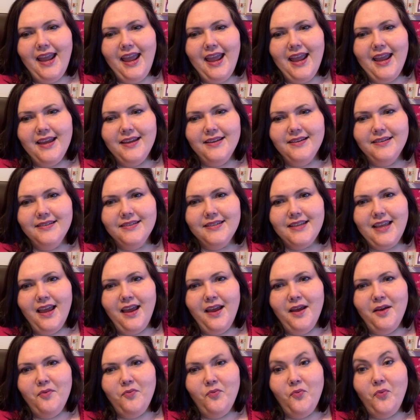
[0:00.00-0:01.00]
and
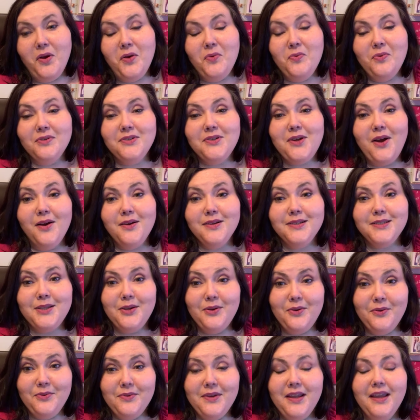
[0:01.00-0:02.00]
we will talk
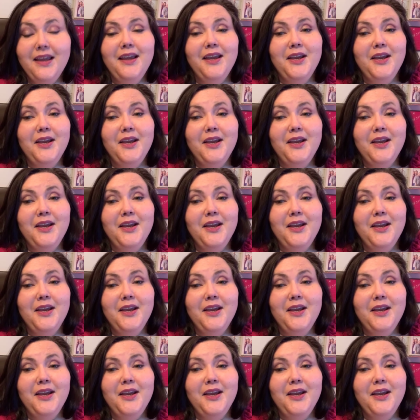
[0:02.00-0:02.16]
soon.